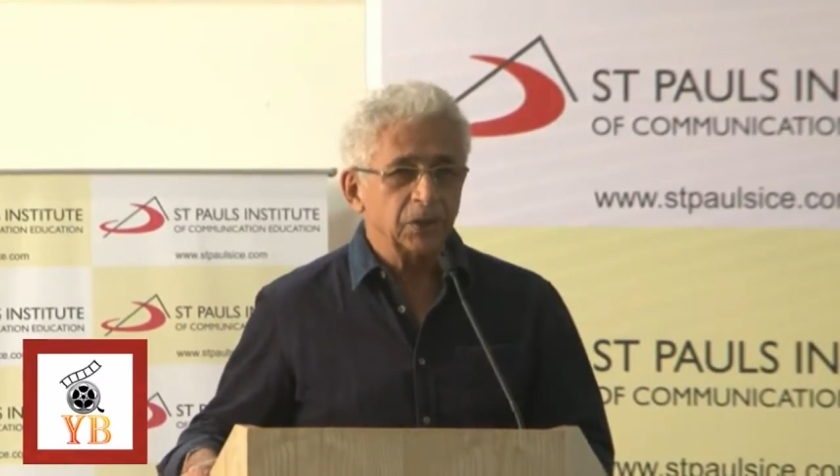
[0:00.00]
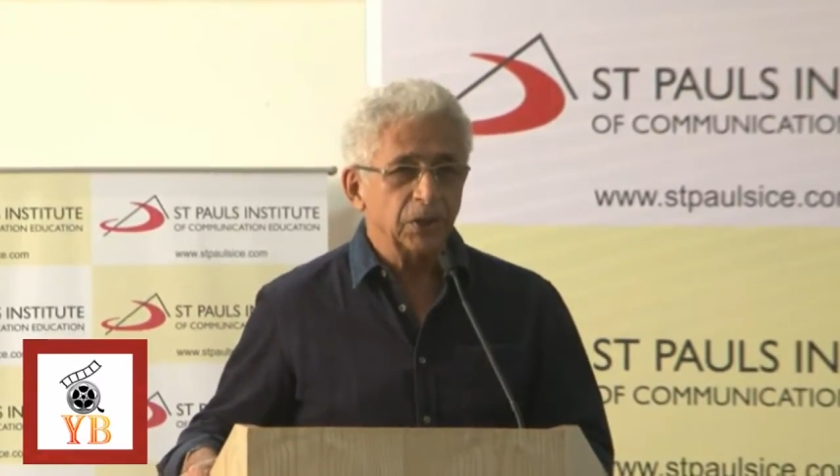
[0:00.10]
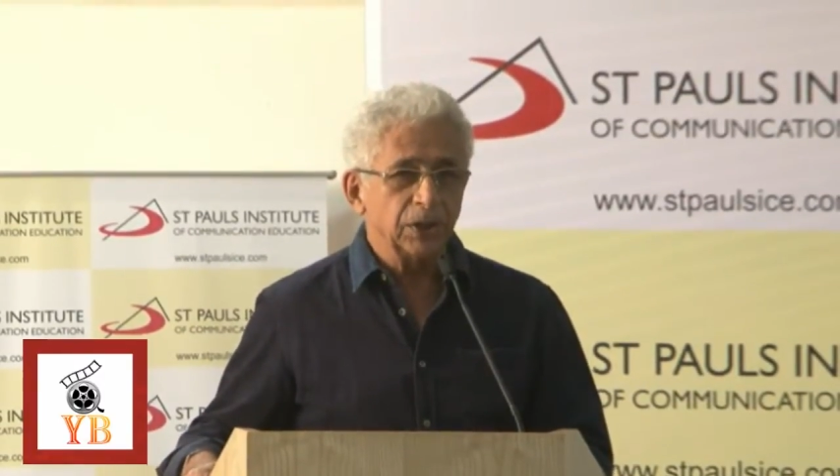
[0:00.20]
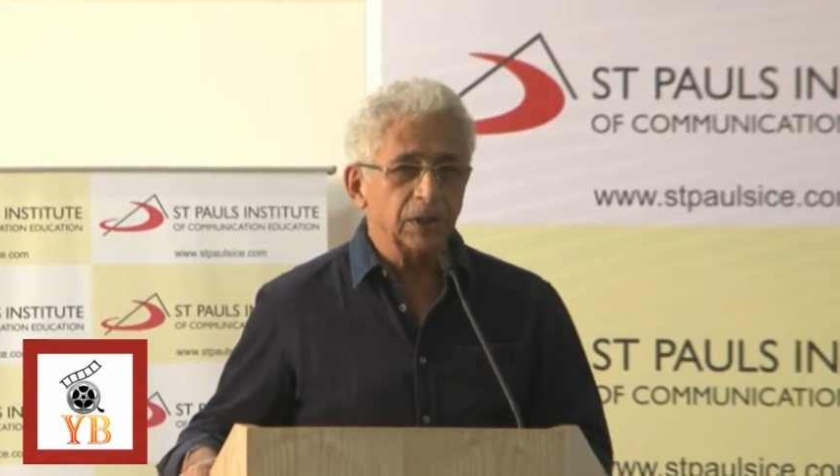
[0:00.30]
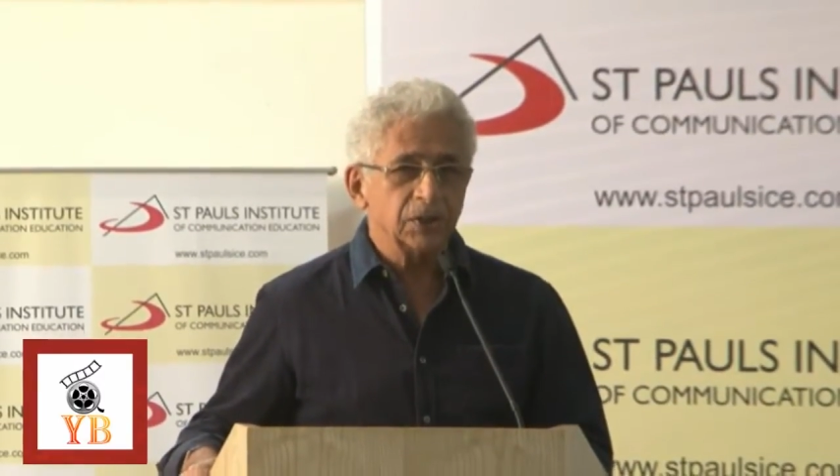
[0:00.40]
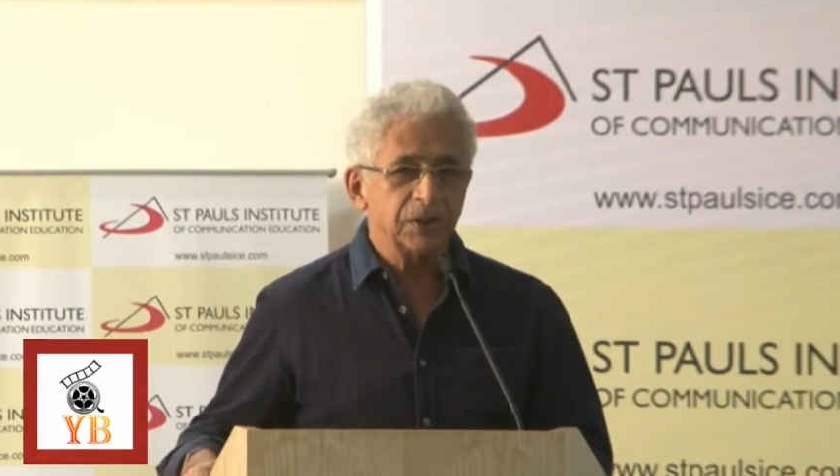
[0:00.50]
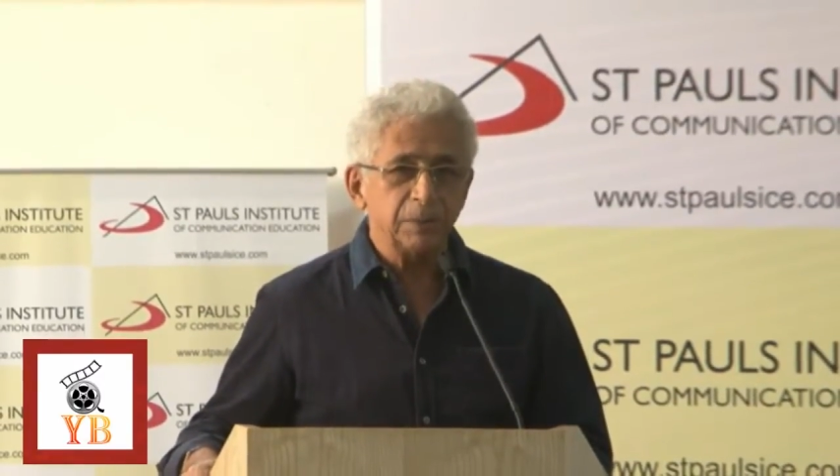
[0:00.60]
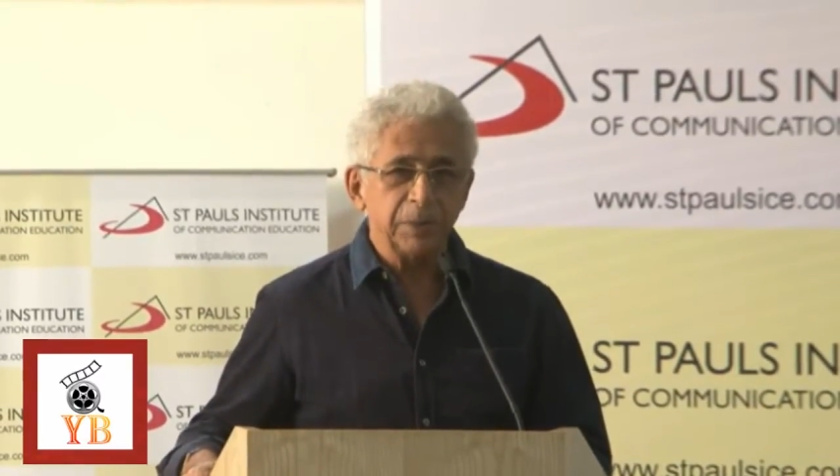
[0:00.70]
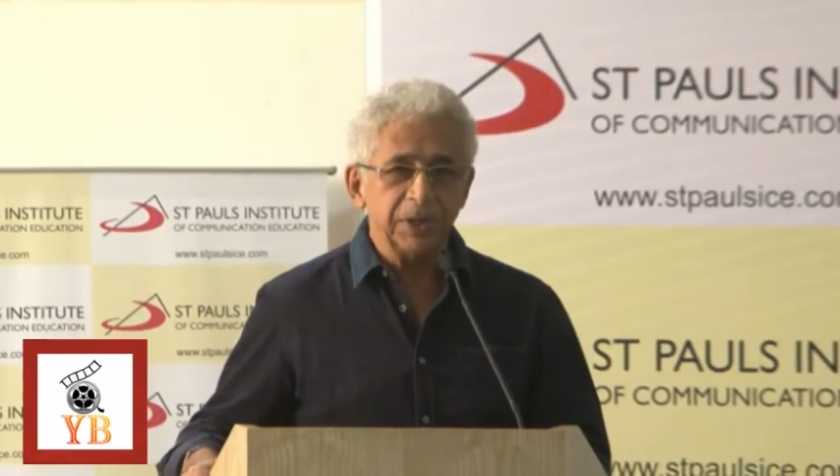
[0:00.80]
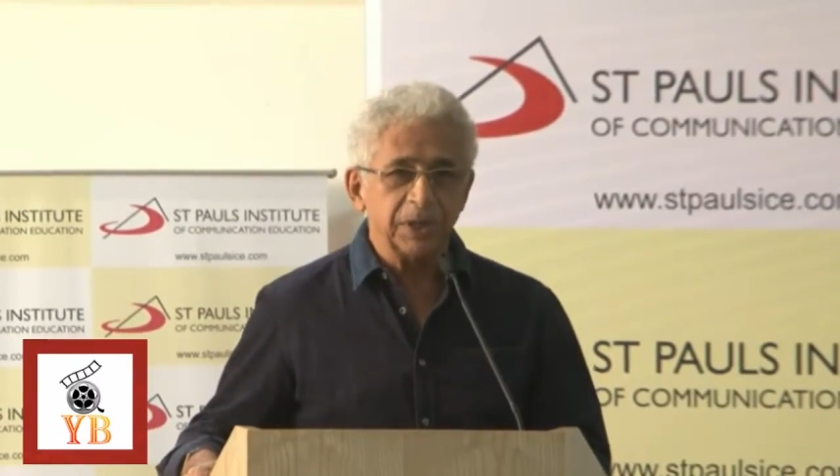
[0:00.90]
journalists
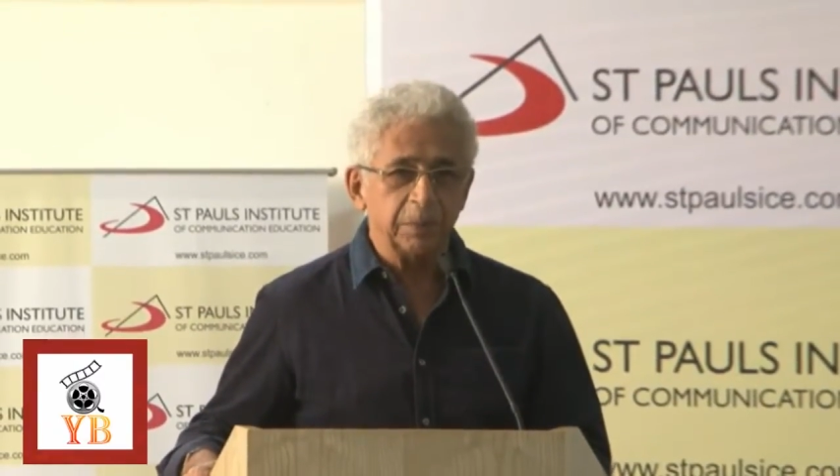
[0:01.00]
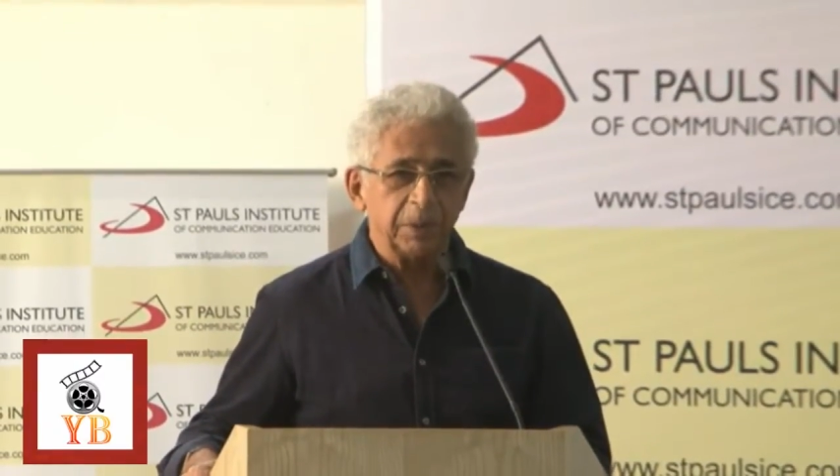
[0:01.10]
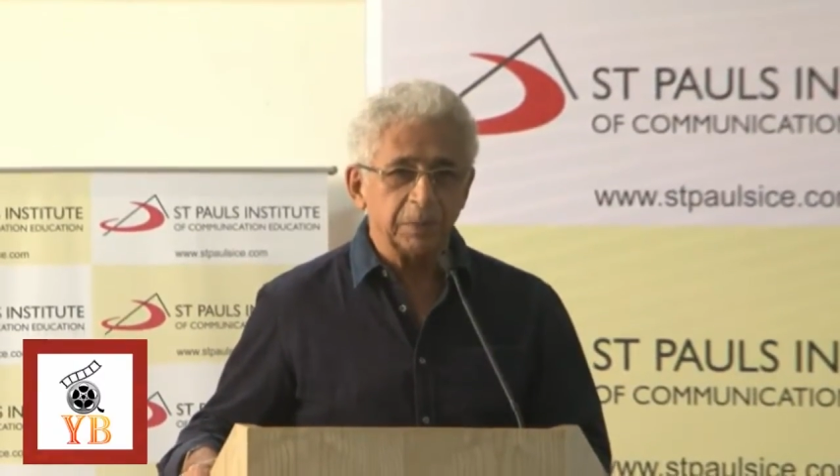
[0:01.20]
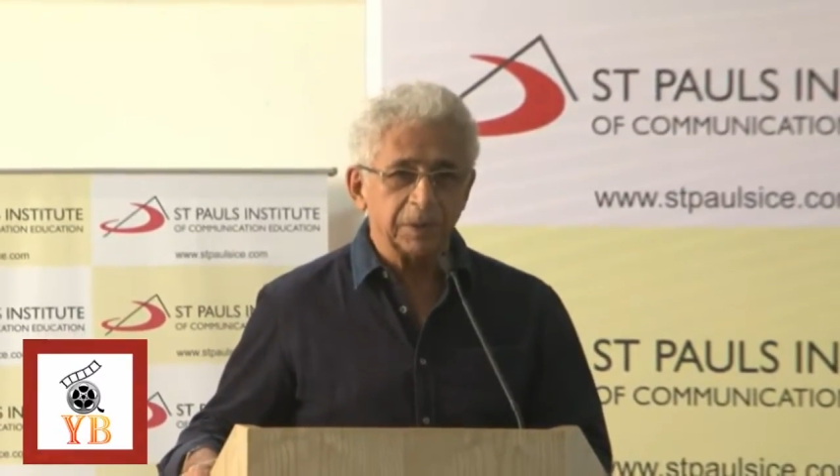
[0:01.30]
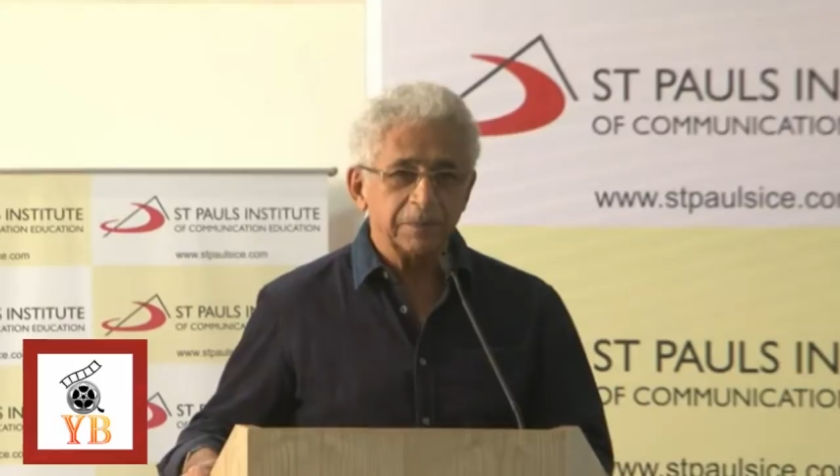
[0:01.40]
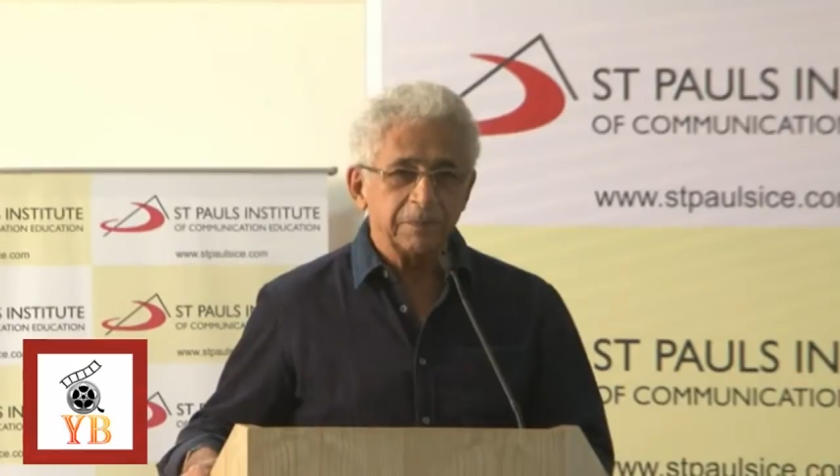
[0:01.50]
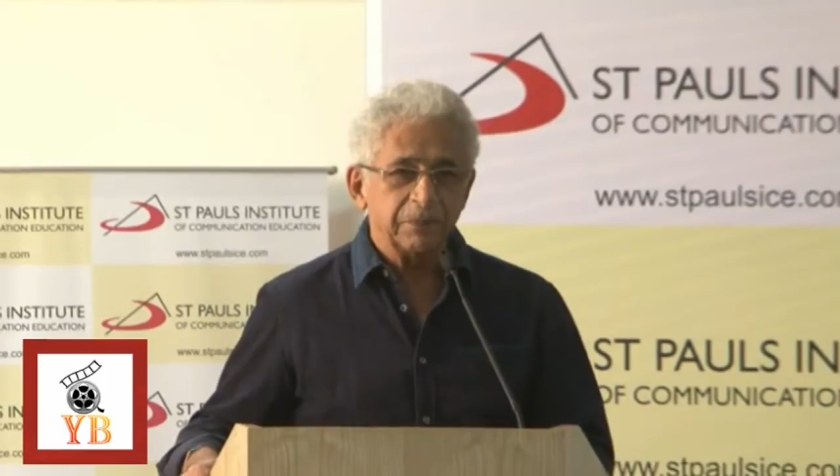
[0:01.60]
and media people.